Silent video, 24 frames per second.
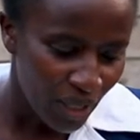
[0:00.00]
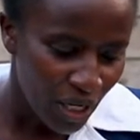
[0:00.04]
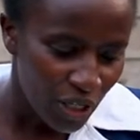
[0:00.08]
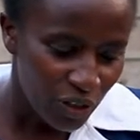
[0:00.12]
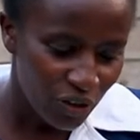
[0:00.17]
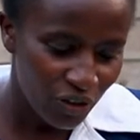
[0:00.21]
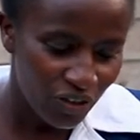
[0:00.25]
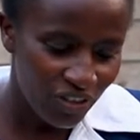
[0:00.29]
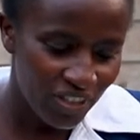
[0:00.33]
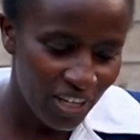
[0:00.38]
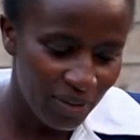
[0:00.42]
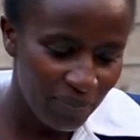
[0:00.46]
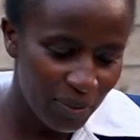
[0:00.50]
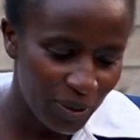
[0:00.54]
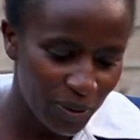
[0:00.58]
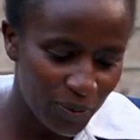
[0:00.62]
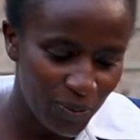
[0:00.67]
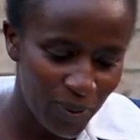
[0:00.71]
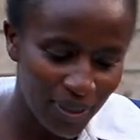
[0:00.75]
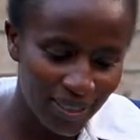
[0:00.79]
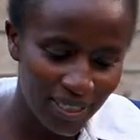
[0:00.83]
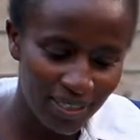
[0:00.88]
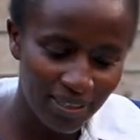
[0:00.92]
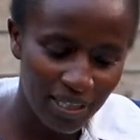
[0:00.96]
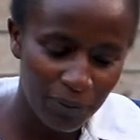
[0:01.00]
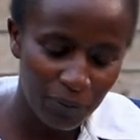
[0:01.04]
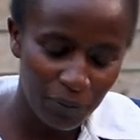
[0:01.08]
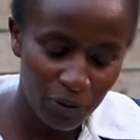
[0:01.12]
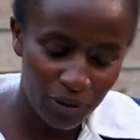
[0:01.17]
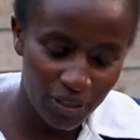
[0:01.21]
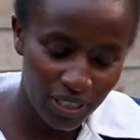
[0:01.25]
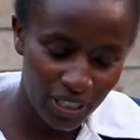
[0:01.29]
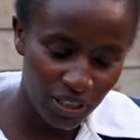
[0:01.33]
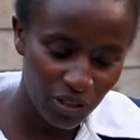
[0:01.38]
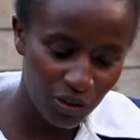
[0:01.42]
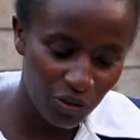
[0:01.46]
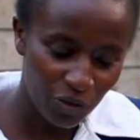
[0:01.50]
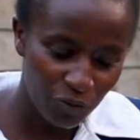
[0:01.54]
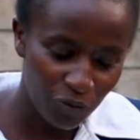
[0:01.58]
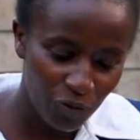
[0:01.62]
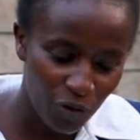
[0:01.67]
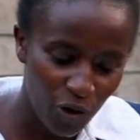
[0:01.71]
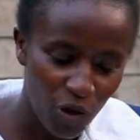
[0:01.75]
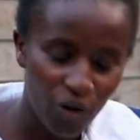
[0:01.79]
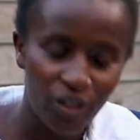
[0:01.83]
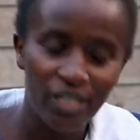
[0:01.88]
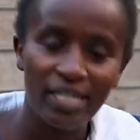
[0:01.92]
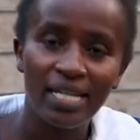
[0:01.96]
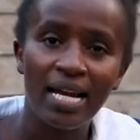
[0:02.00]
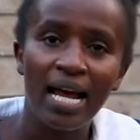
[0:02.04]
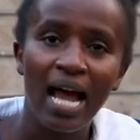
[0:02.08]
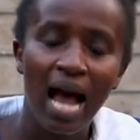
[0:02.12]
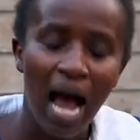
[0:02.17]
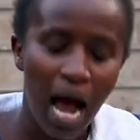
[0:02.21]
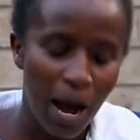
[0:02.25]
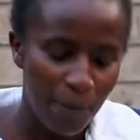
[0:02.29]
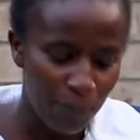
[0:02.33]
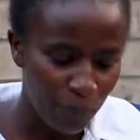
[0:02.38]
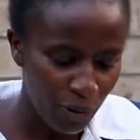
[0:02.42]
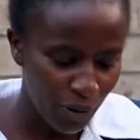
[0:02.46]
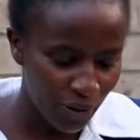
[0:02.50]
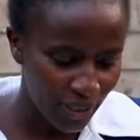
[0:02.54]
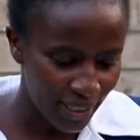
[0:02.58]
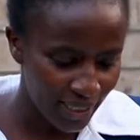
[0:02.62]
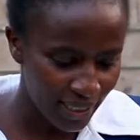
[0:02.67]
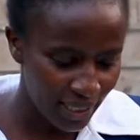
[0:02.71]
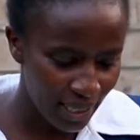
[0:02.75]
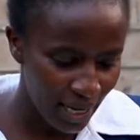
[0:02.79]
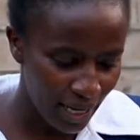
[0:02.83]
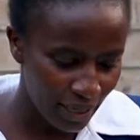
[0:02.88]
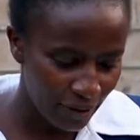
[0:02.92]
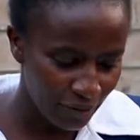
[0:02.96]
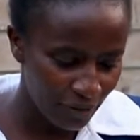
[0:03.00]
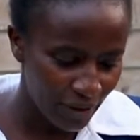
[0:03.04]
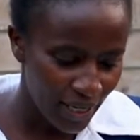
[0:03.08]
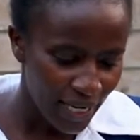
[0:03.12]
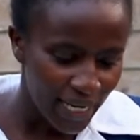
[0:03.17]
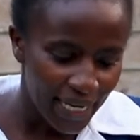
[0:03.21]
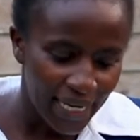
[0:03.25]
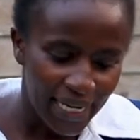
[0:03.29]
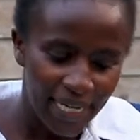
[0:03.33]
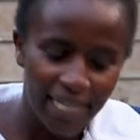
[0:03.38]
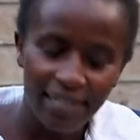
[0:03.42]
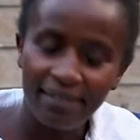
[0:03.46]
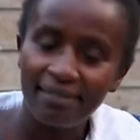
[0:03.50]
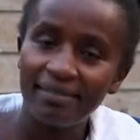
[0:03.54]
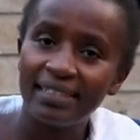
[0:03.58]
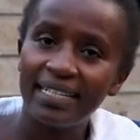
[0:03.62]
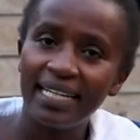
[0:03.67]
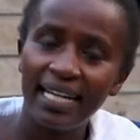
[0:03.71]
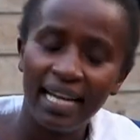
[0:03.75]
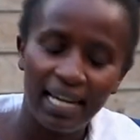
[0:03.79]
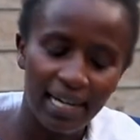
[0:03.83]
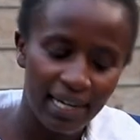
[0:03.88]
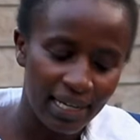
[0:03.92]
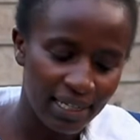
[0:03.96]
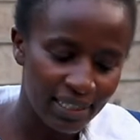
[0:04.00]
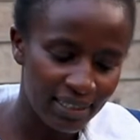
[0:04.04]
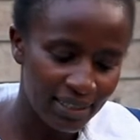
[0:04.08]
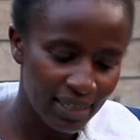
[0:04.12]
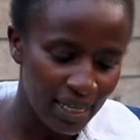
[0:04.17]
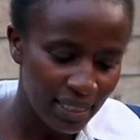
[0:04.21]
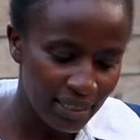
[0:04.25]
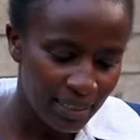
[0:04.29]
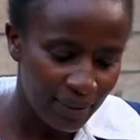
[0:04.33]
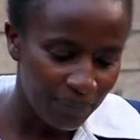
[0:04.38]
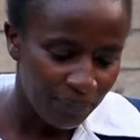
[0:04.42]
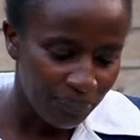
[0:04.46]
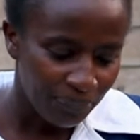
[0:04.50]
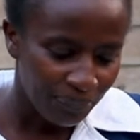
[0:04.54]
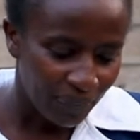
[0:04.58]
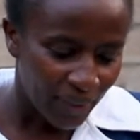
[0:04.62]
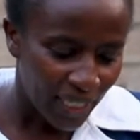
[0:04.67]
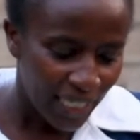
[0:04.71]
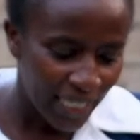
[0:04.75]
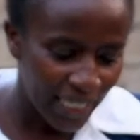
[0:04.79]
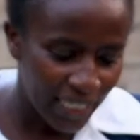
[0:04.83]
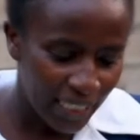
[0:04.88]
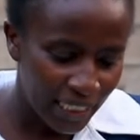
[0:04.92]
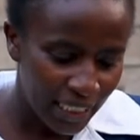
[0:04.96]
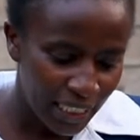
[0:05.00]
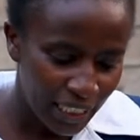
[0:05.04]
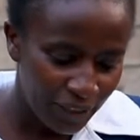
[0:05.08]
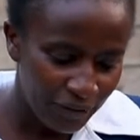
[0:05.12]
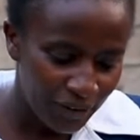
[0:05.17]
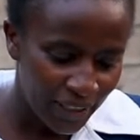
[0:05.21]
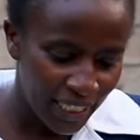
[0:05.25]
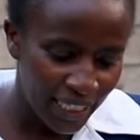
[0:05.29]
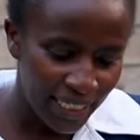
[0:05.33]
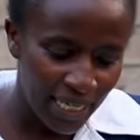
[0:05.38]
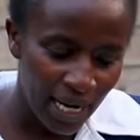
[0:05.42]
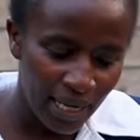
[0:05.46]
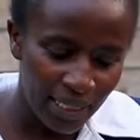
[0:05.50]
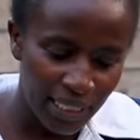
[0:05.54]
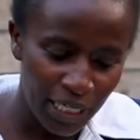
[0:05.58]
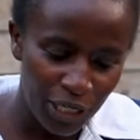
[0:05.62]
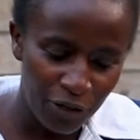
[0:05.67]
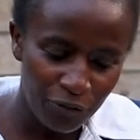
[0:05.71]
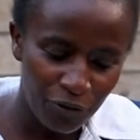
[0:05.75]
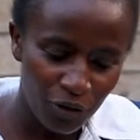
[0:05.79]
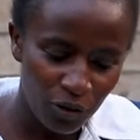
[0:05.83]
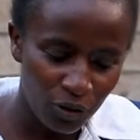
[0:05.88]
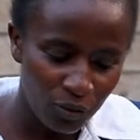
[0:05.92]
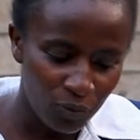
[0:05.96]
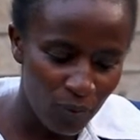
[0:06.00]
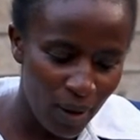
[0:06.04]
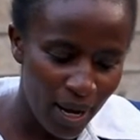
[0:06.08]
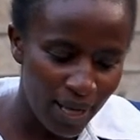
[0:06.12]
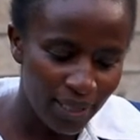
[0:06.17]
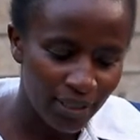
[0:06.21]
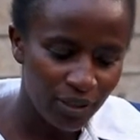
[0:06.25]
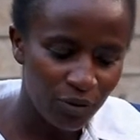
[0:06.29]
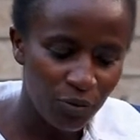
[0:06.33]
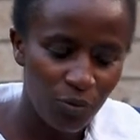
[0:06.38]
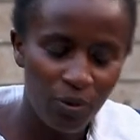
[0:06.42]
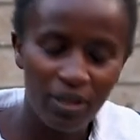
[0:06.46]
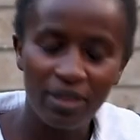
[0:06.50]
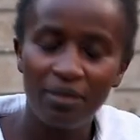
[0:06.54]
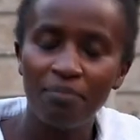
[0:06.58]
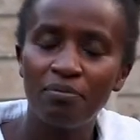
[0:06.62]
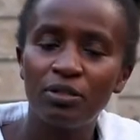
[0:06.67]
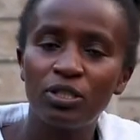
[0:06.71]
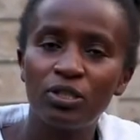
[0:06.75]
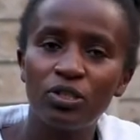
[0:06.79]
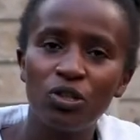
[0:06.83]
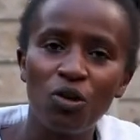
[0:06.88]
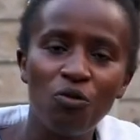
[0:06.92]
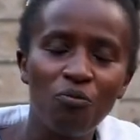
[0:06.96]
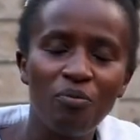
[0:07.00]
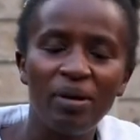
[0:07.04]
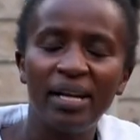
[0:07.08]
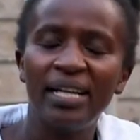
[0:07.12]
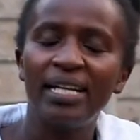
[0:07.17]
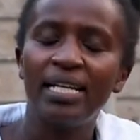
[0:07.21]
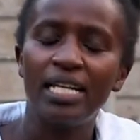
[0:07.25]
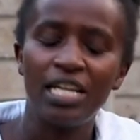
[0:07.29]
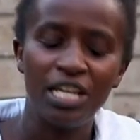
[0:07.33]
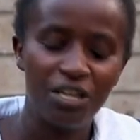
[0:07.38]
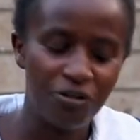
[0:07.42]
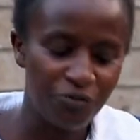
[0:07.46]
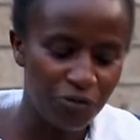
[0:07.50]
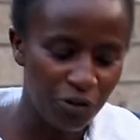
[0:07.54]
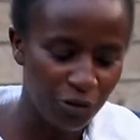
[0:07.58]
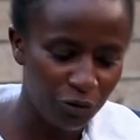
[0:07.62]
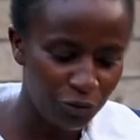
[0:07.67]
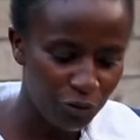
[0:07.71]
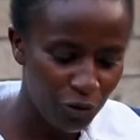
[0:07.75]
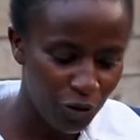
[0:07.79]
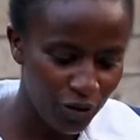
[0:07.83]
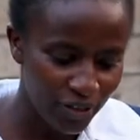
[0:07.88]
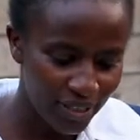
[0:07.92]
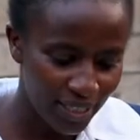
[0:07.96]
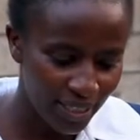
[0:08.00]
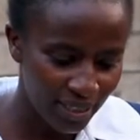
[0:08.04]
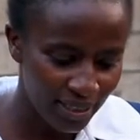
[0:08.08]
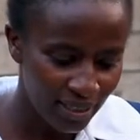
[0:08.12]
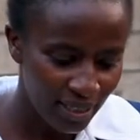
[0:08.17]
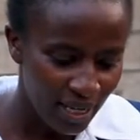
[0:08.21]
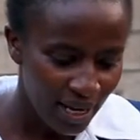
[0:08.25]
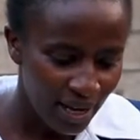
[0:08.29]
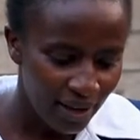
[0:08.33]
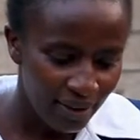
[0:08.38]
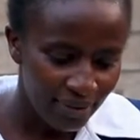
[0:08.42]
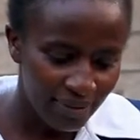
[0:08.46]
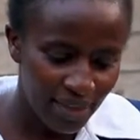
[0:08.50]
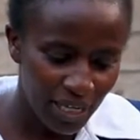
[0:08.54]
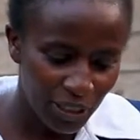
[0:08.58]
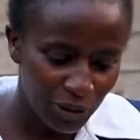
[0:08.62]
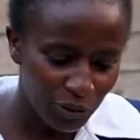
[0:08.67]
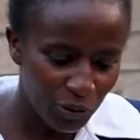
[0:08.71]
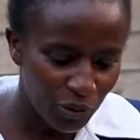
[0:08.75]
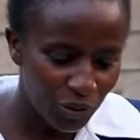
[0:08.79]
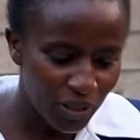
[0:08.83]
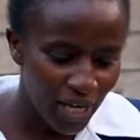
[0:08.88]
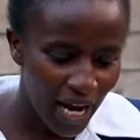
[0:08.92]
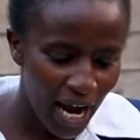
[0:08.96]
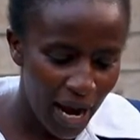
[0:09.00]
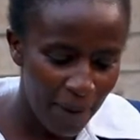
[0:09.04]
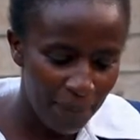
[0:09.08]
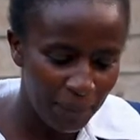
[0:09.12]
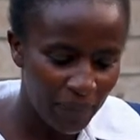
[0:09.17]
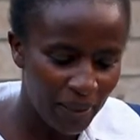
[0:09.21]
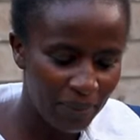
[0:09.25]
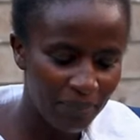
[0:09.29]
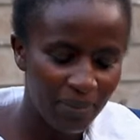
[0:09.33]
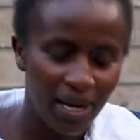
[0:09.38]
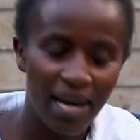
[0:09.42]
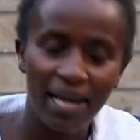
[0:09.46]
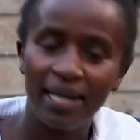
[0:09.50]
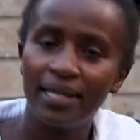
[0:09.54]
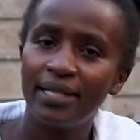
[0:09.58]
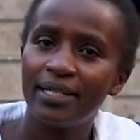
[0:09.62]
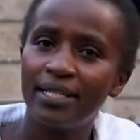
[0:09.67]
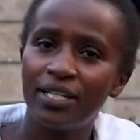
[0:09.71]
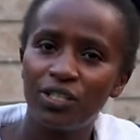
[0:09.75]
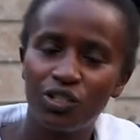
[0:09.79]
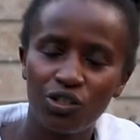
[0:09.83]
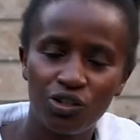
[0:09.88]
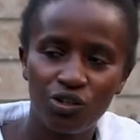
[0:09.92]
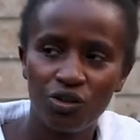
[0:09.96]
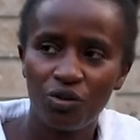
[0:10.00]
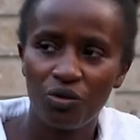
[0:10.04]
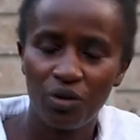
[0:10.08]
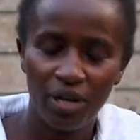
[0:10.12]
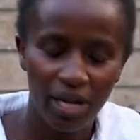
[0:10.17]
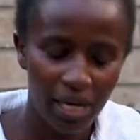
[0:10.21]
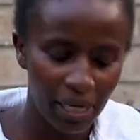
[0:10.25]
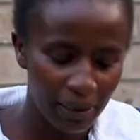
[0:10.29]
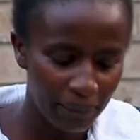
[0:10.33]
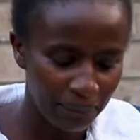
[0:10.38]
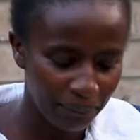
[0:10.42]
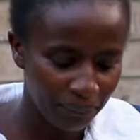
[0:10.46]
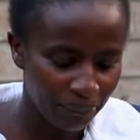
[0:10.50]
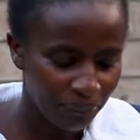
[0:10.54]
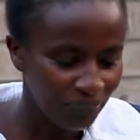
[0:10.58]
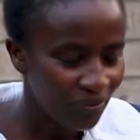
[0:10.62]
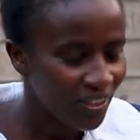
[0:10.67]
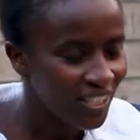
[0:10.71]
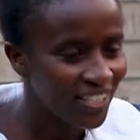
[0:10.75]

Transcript: So Jabez wanted the protection of God upon his life. He realized that he lived in an evil world with so many evil forces that could harm him and destroy him.